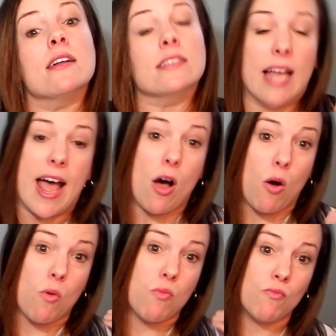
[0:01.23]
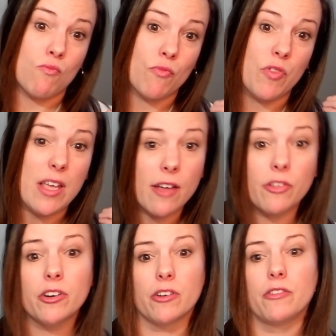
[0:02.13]
Now, the
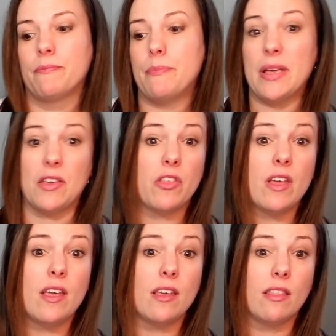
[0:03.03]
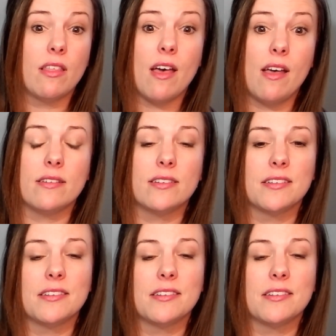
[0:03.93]
other big thing that